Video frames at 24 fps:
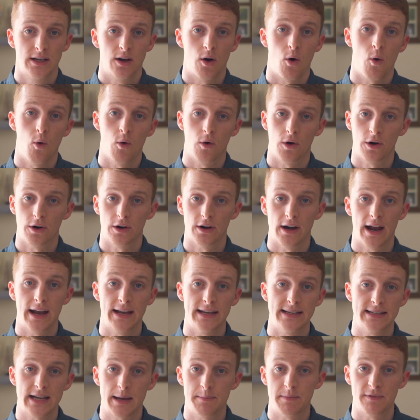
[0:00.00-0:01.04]
or
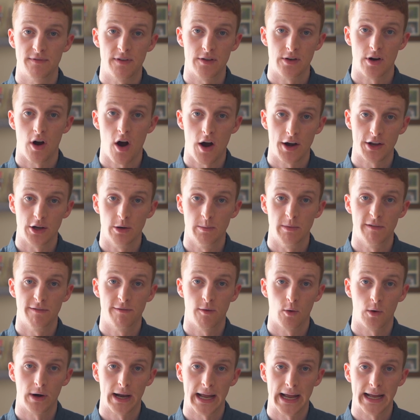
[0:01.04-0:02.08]
any type of other audio
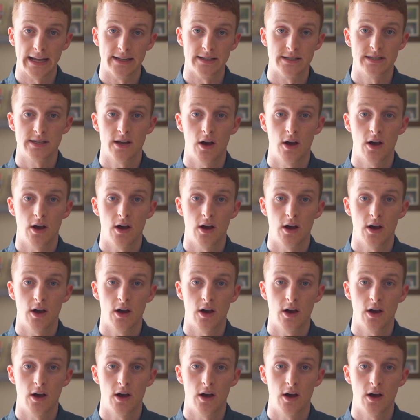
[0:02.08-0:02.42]
beforehand.